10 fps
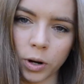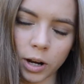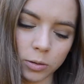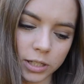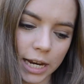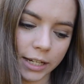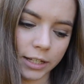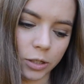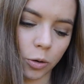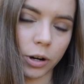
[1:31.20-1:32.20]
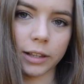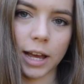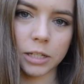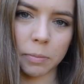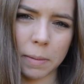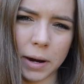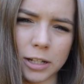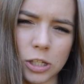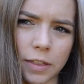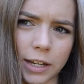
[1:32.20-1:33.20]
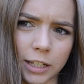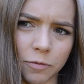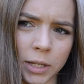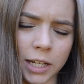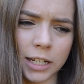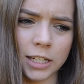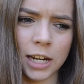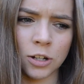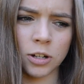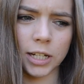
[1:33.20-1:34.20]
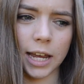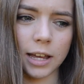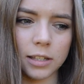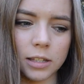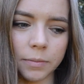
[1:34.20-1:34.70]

When I was 10 years old, I lied to my parents so they'd give me a Nintendo DS,